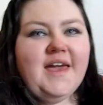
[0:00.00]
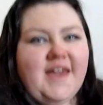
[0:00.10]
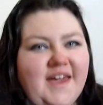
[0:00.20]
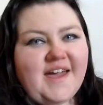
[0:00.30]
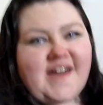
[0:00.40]

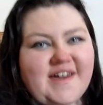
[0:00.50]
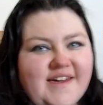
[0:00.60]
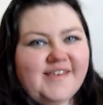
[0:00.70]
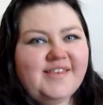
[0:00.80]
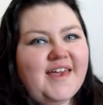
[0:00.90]
Hey
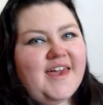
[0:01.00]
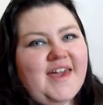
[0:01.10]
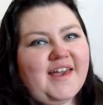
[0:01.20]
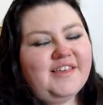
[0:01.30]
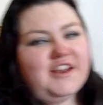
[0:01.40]
guys,
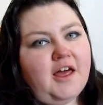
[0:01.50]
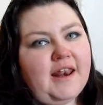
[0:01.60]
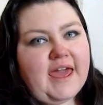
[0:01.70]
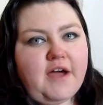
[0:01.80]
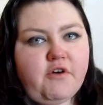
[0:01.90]
it's a
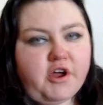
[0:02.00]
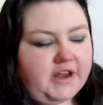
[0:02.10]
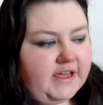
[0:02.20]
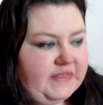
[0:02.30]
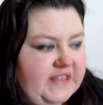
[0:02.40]
lot later on
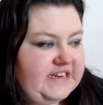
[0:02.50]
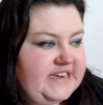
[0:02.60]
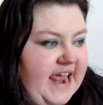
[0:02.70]
in the